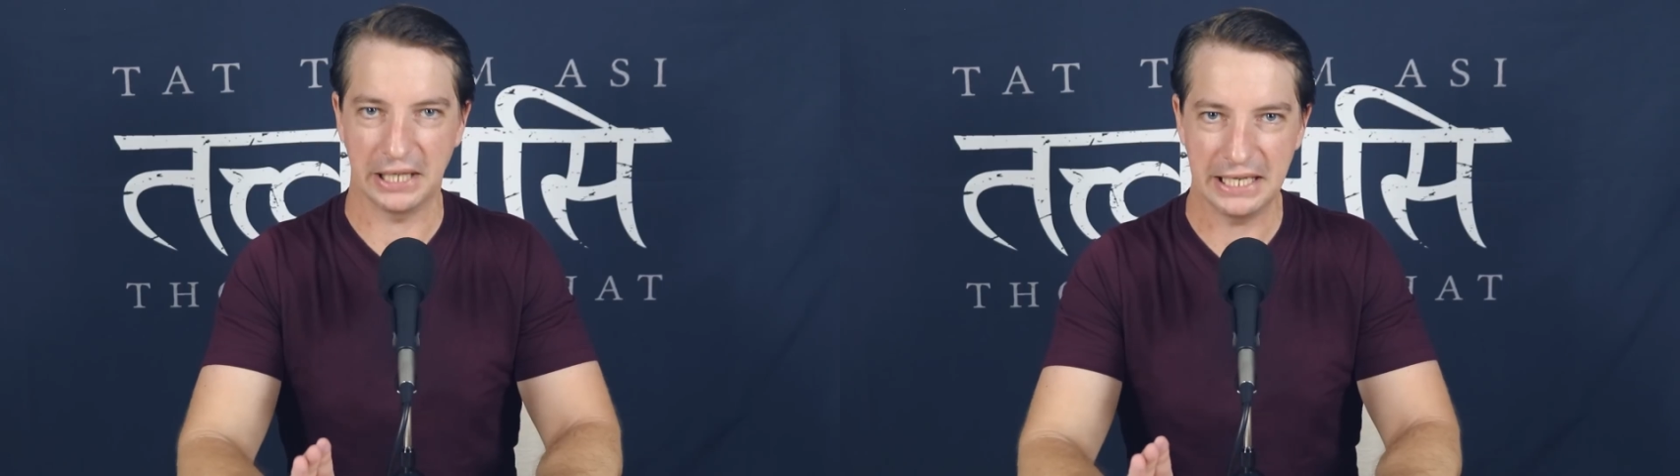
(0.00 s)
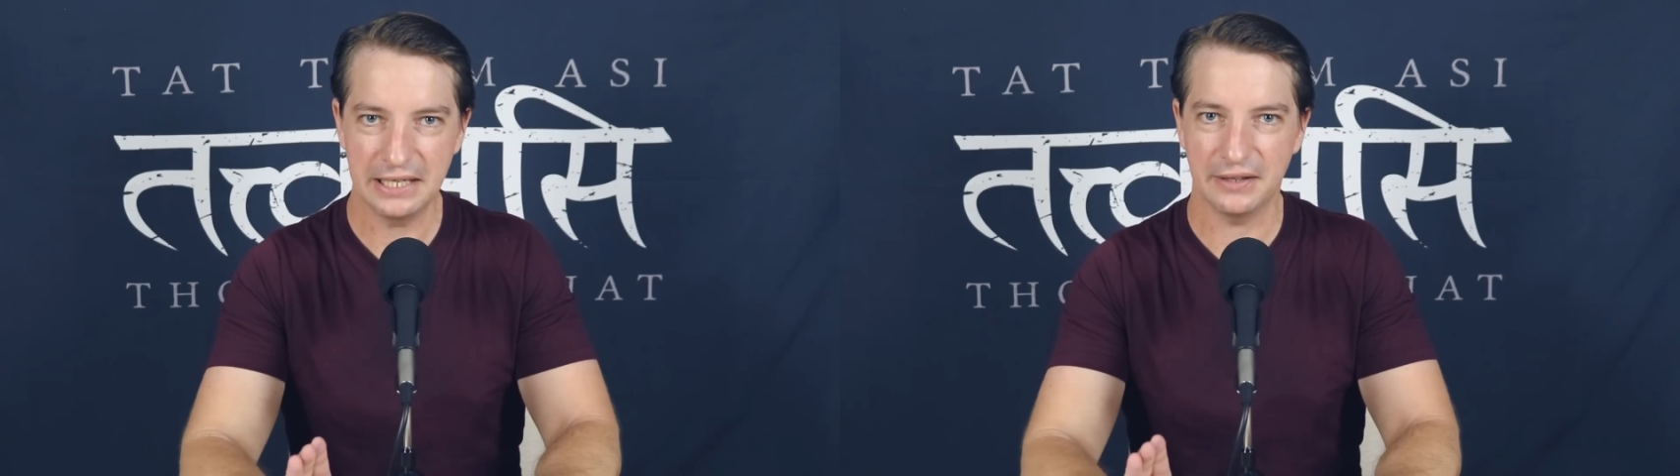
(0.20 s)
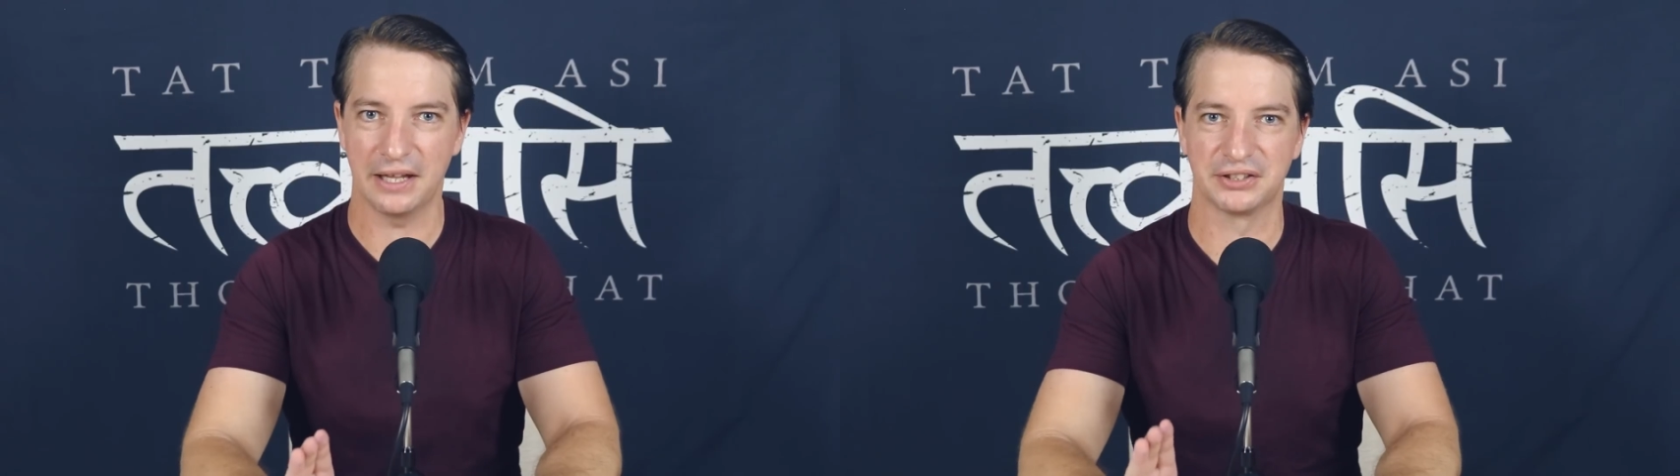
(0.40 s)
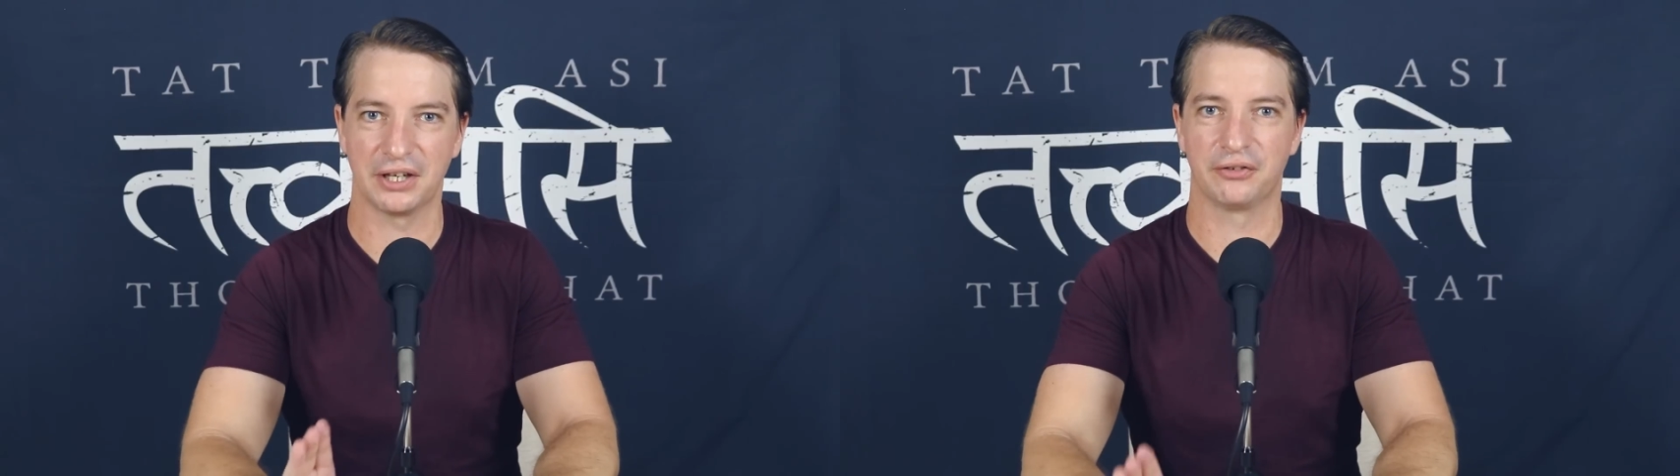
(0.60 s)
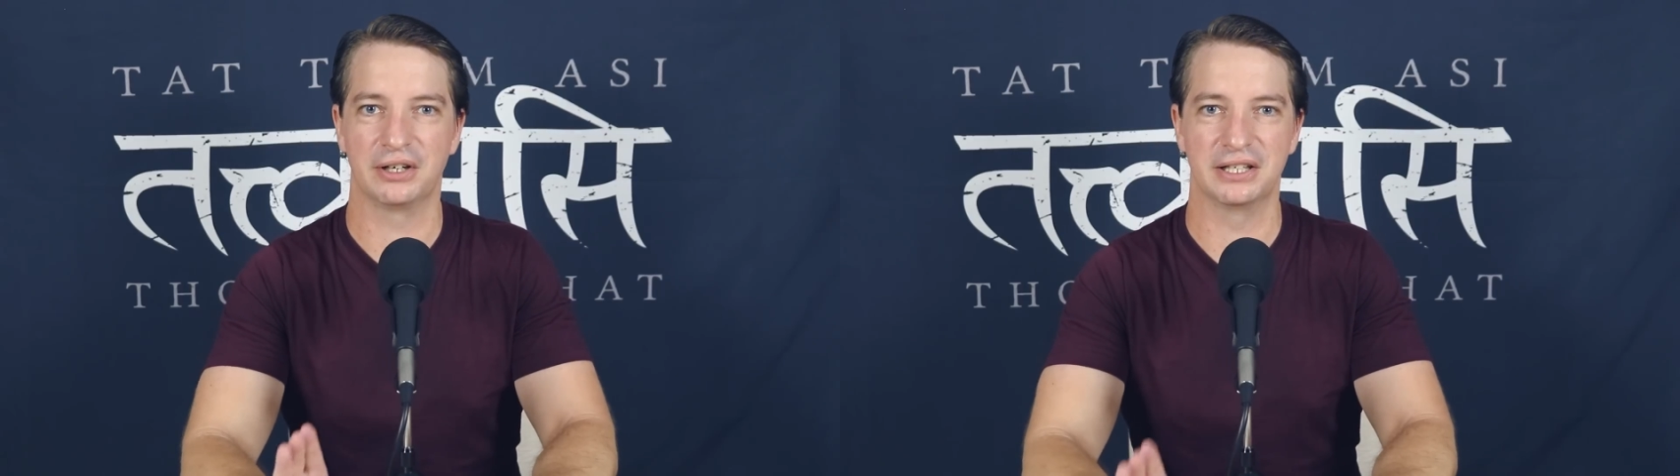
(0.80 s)
hear that
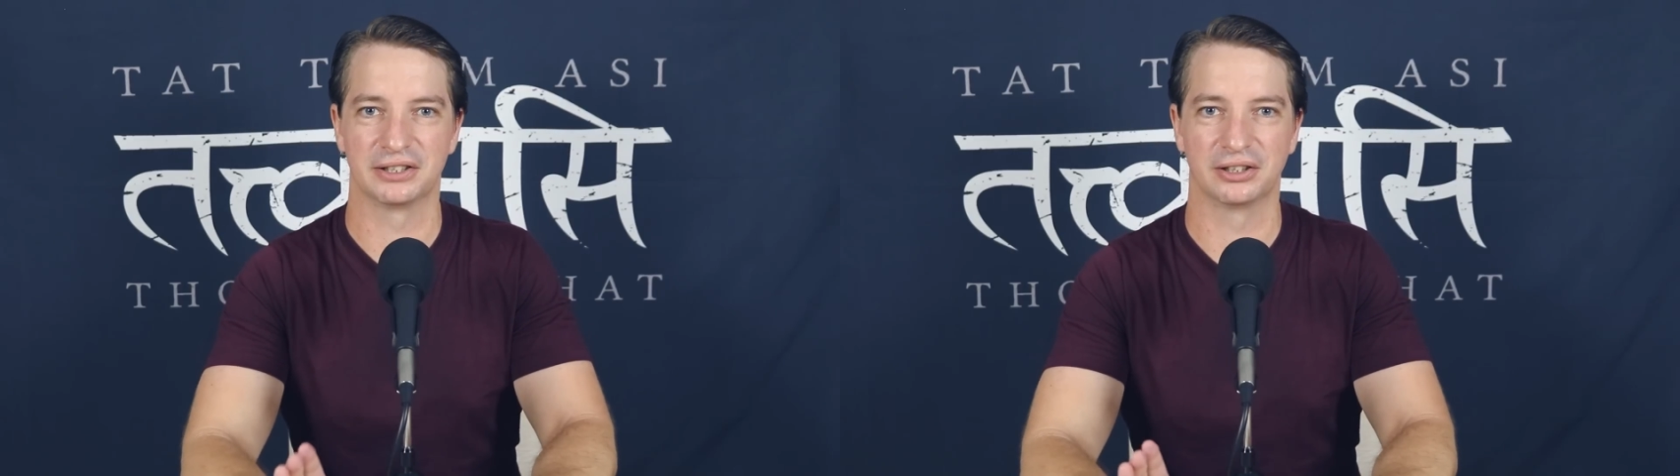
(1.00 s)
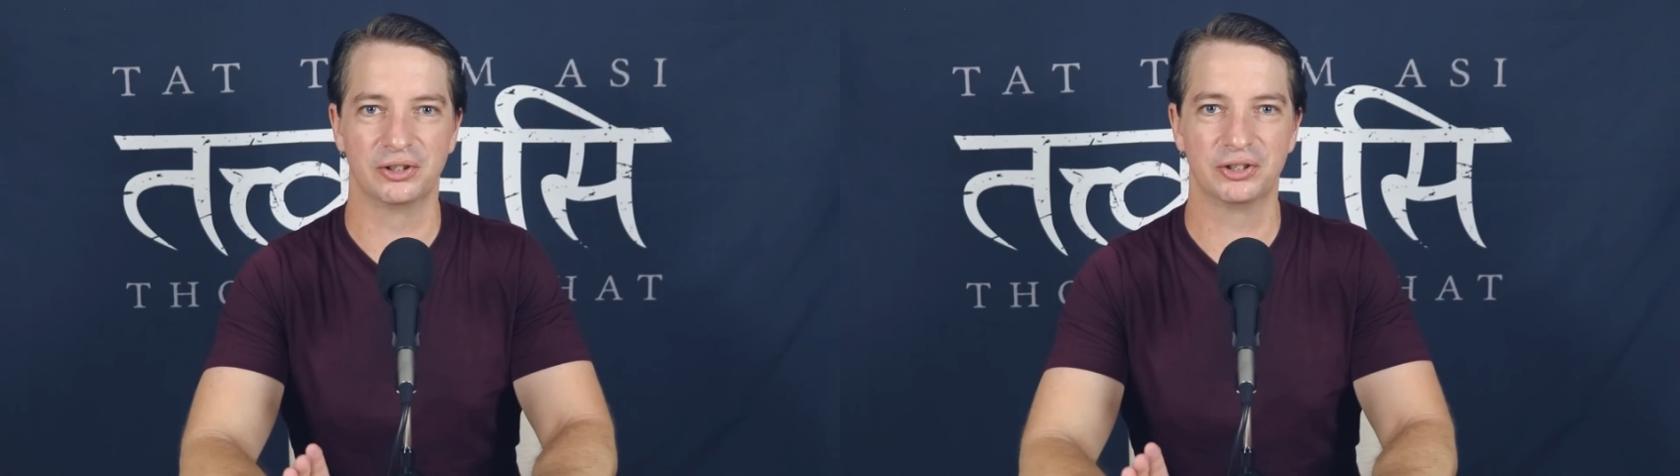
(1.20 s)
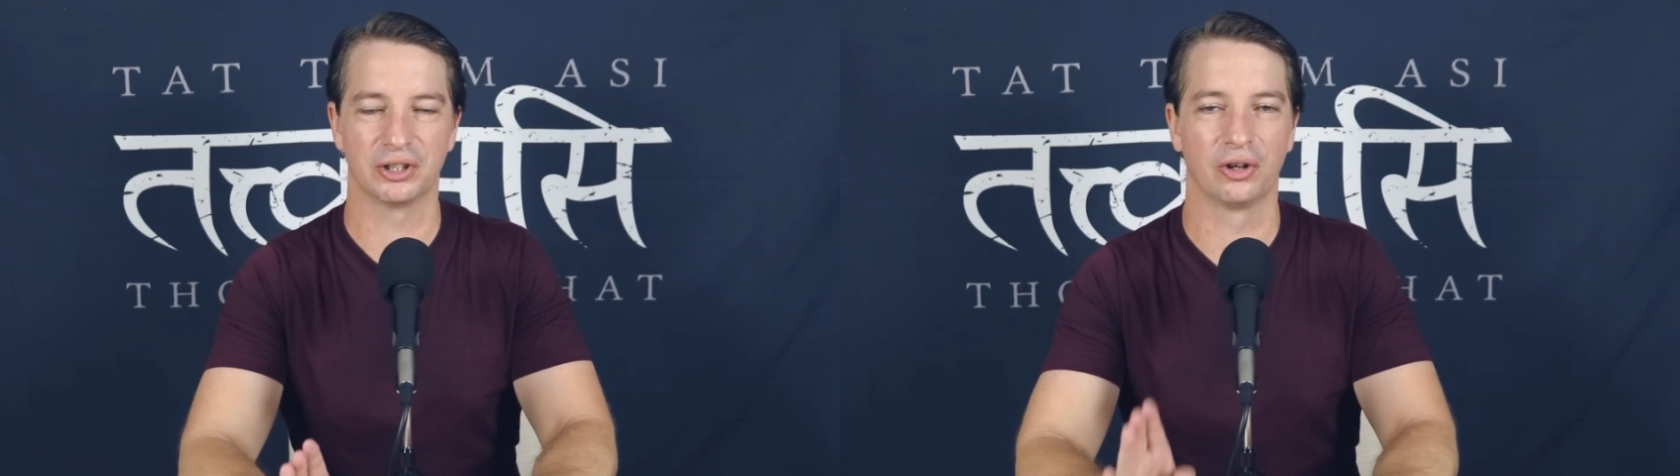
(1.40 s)
suffering is an illusion,